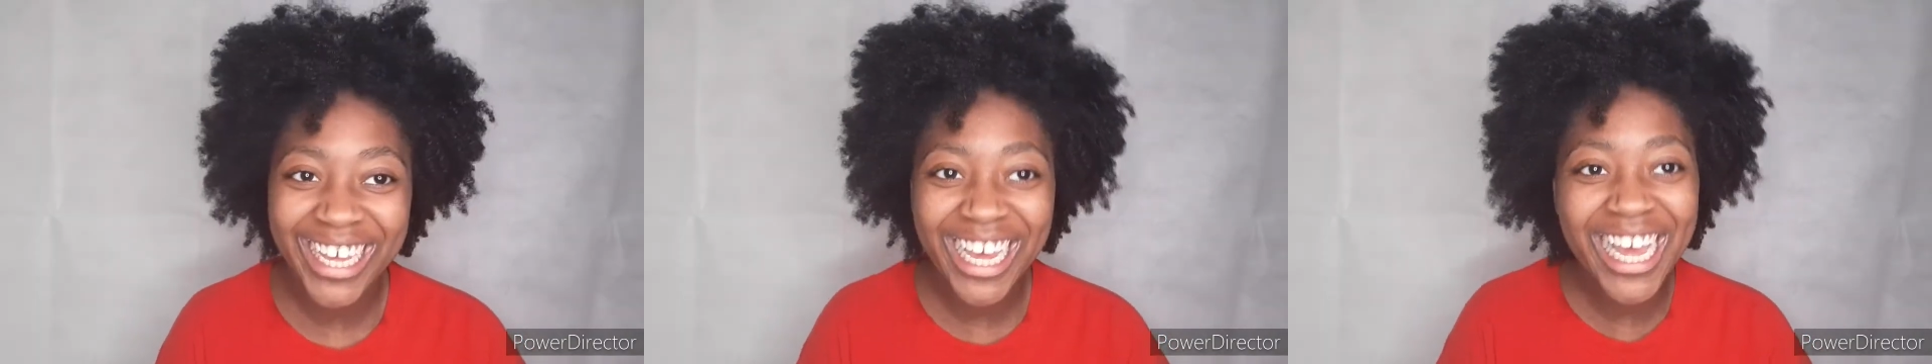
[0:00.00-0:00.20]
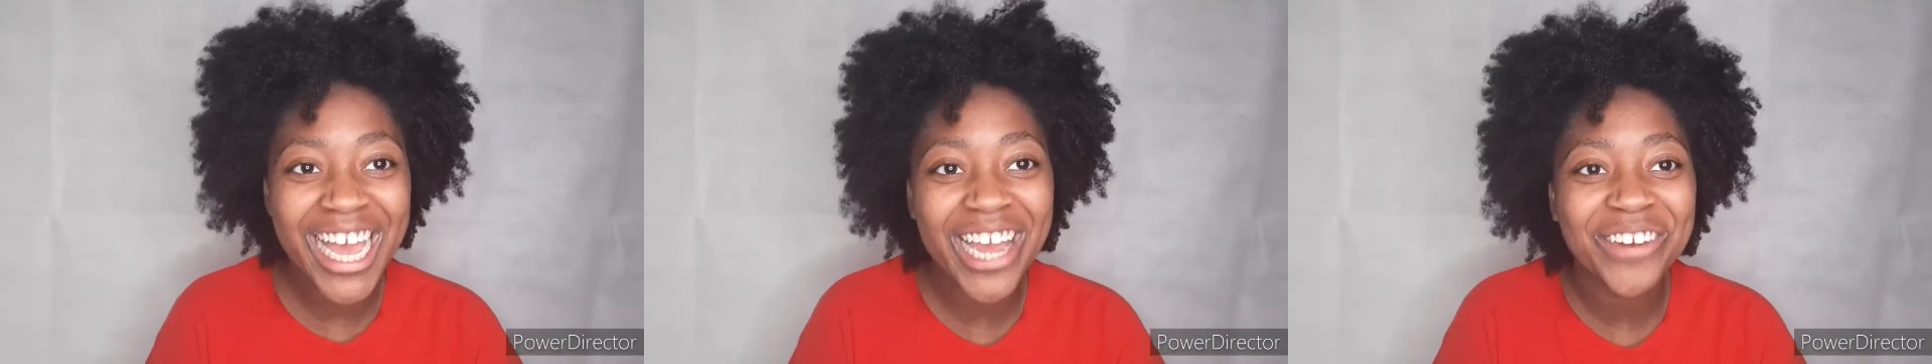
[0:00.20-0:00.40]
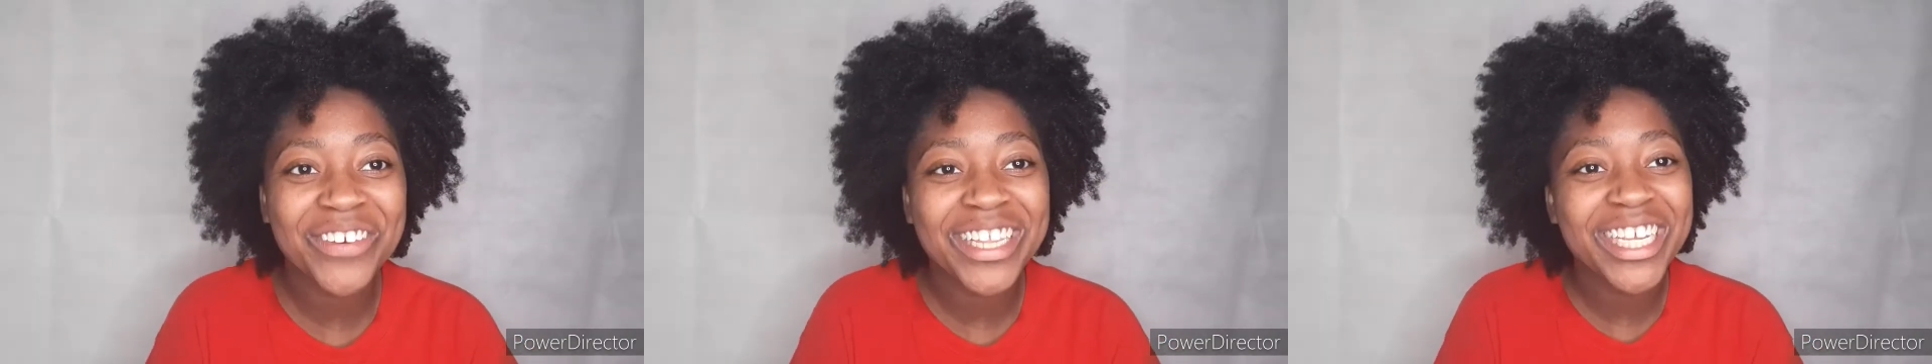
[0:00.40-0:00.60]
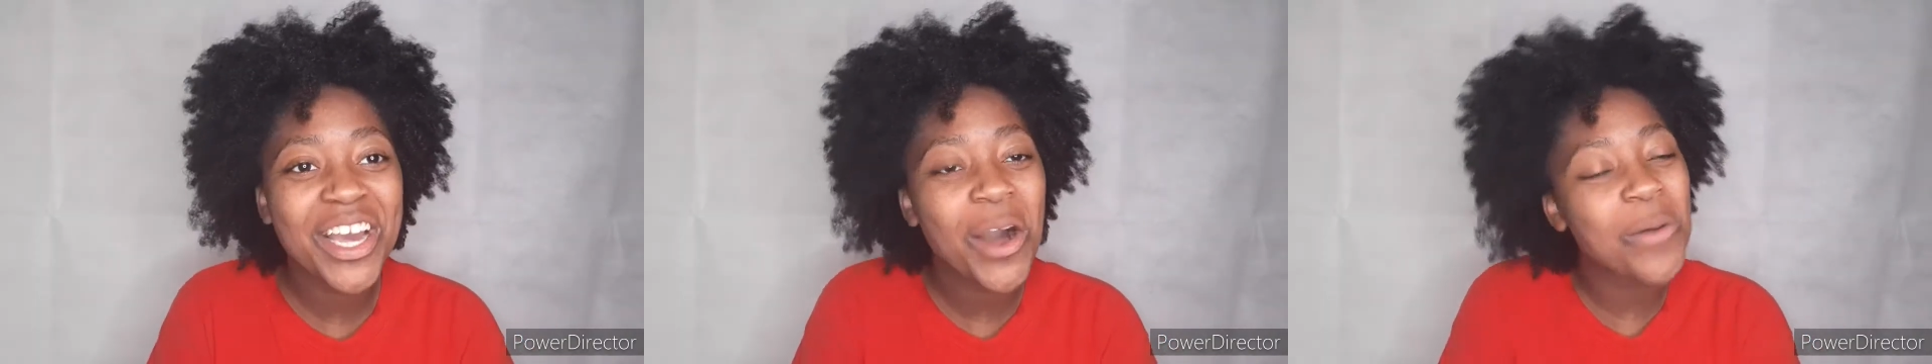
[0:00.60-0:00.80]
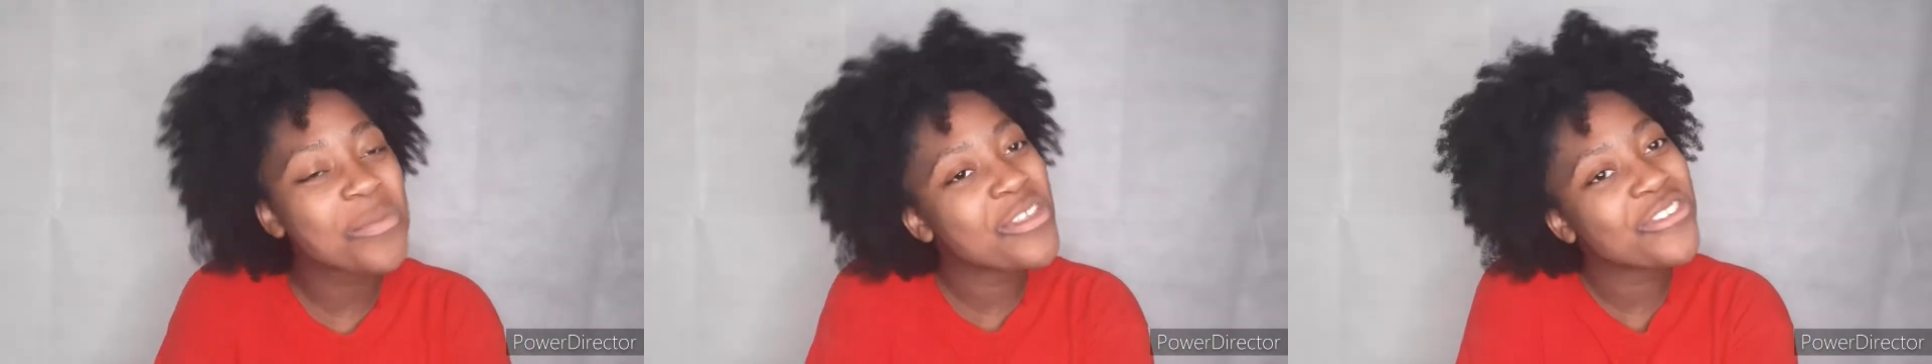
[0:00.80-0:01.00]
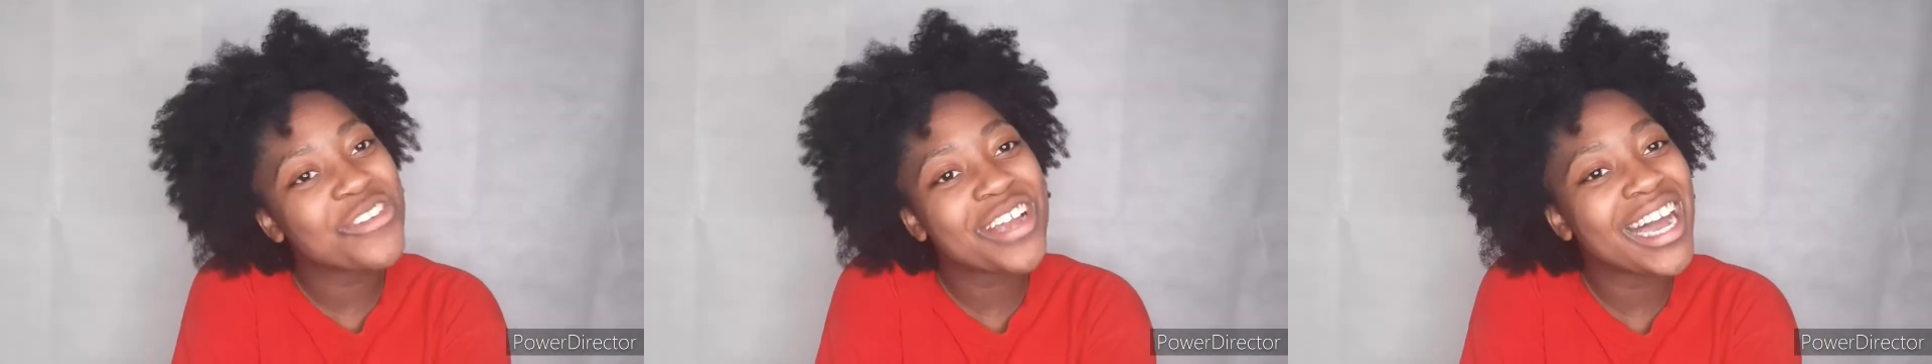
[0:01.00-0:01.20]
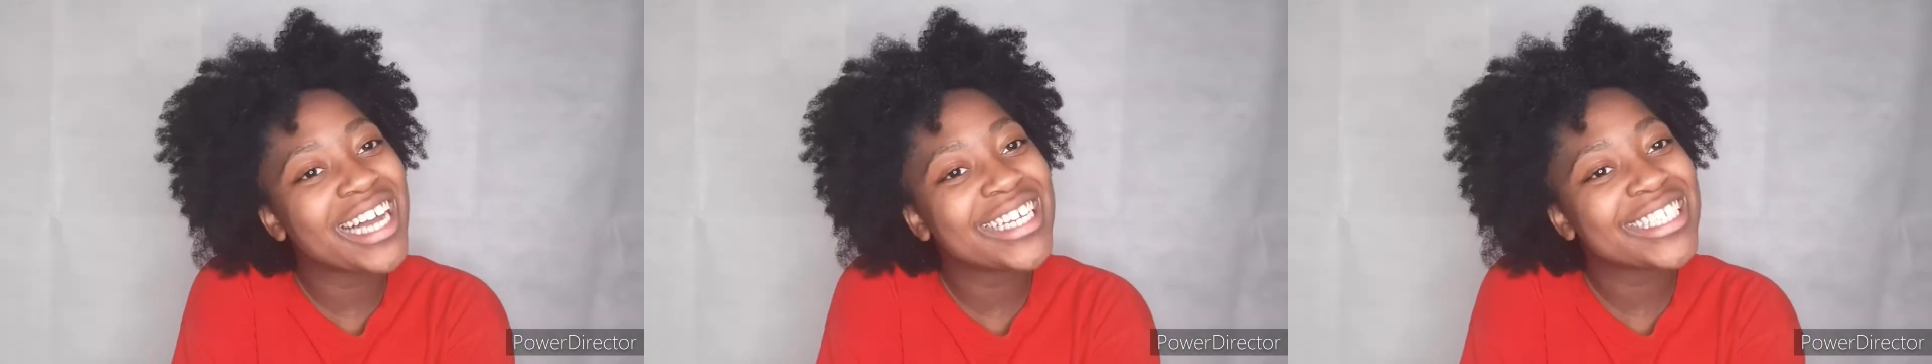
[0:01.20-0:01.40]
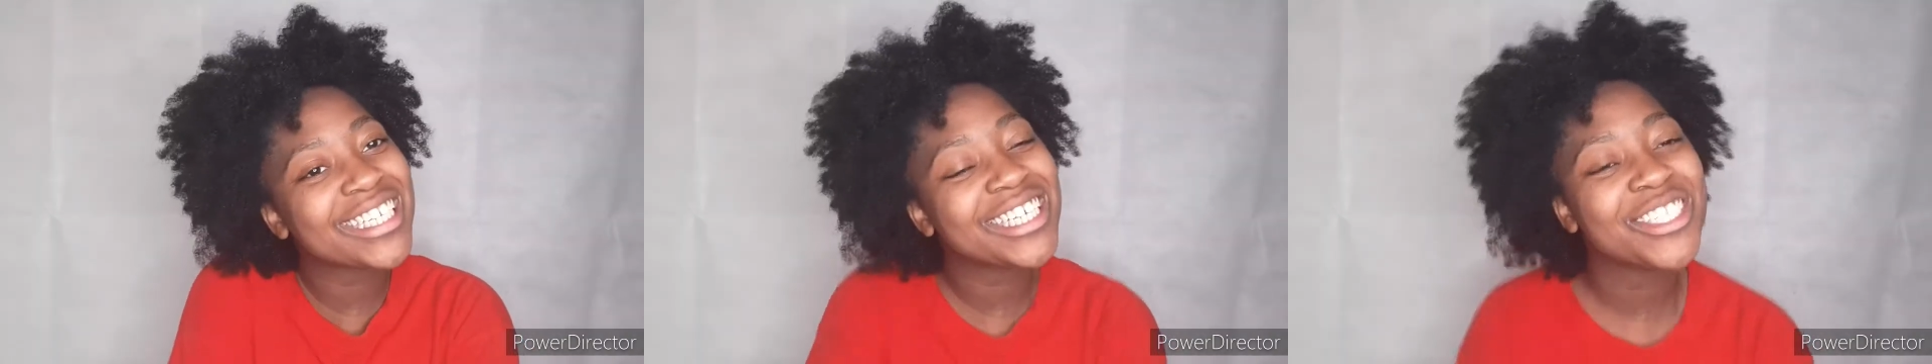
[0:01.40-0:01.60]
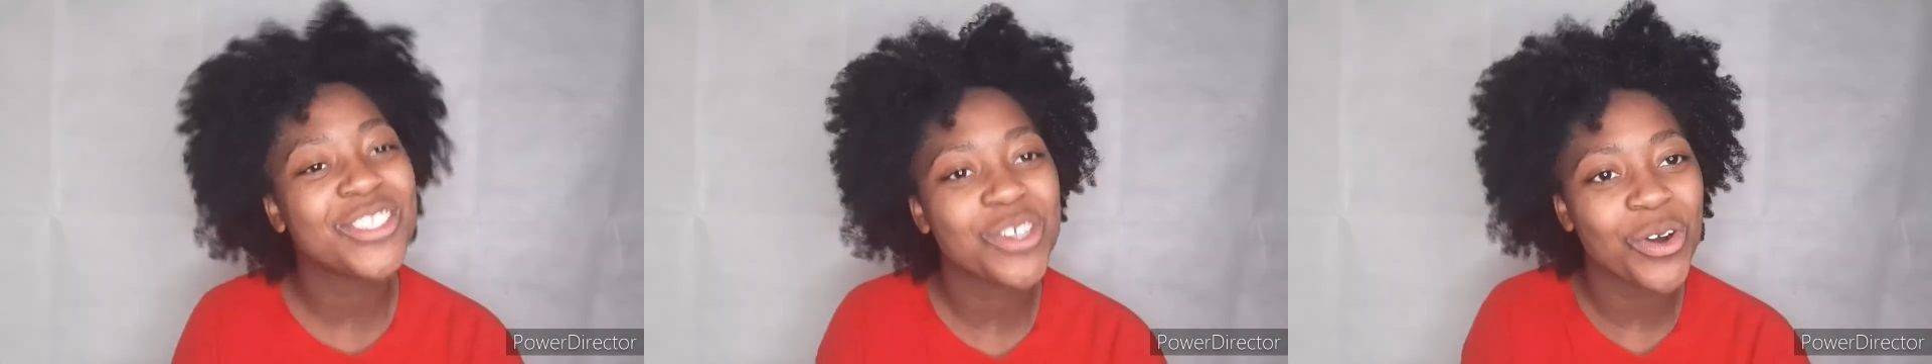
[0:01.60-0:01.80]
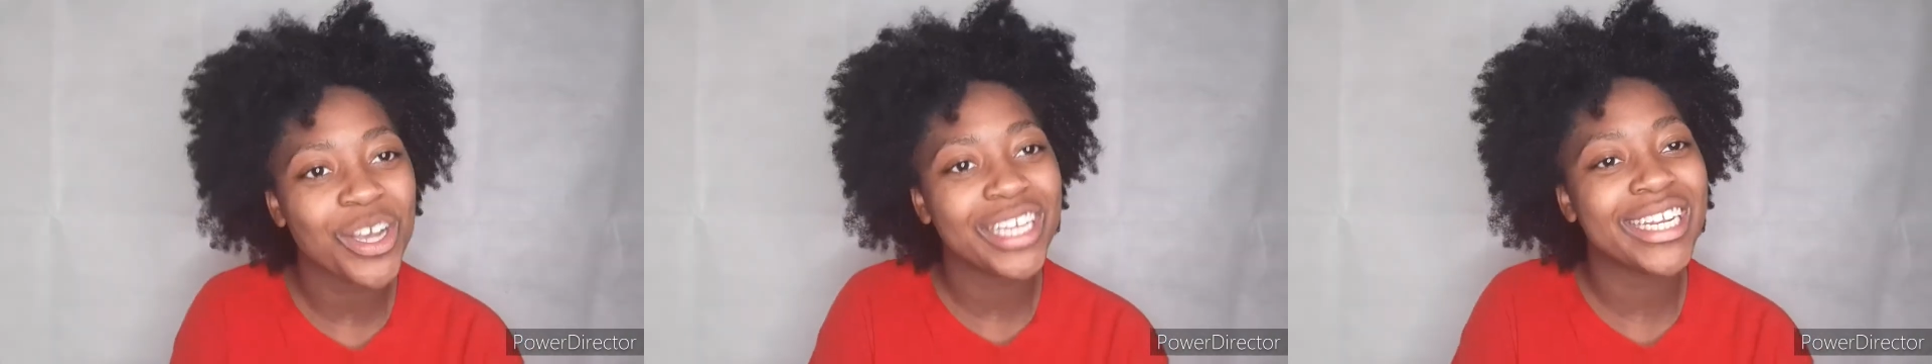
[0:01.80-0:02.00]
I really hope that you guys
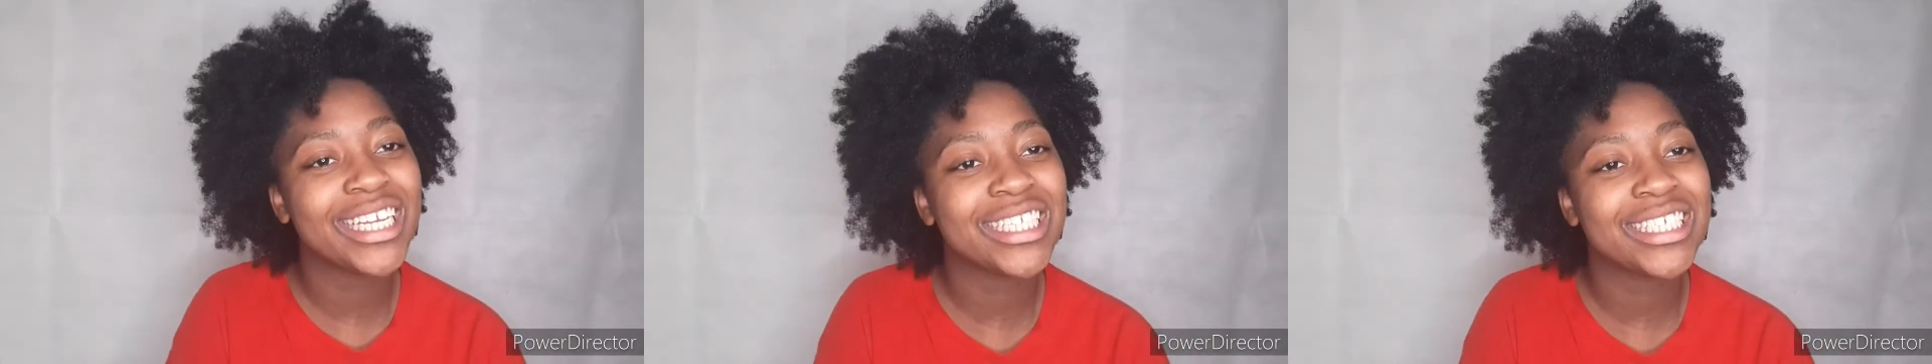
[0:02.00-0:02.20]
enjoyed